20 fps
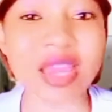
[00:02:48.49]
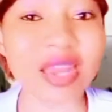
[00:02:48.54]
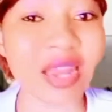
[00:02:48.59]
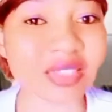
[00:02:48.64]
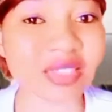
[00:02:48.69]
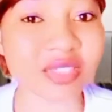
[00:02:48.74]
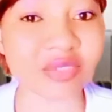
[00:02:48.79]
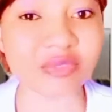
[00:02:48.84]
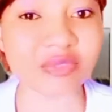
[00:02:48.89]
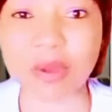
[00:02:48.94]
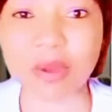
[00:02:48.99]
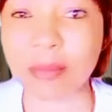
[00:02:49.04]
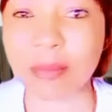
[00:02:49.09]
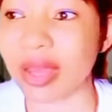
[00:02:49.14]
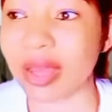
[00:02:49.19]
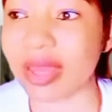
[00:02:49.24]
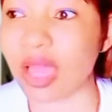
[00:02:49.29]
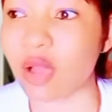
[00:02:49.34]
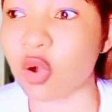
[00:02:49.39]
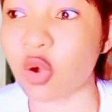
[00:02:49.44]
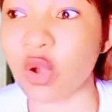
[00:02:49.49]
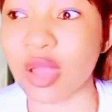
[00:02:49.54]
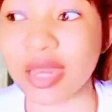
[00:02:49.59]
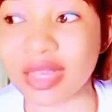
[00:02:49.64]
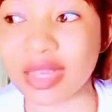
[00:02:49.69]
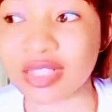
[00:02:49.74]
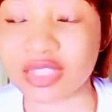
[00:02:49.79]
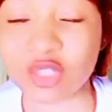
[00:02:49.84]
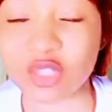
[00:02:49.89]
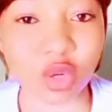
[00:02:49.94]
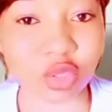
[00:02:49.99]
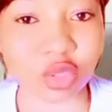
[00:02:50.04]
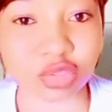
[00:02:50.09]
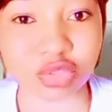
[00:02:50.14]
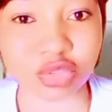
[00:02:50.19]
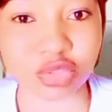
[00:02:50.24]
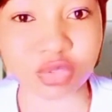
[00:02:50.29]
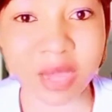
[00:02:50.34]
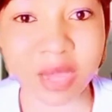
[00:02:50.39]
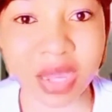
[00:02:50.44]
If you've ever smiled through a
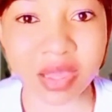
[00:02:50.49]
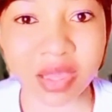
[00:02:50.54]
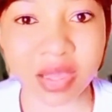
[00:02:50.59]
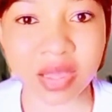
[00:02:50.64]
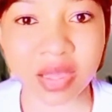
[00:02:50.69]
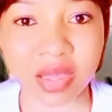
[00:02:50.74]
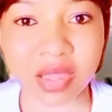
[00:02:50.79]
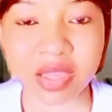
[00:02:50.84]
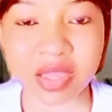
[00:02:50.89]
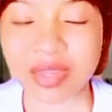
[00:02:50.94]
conversation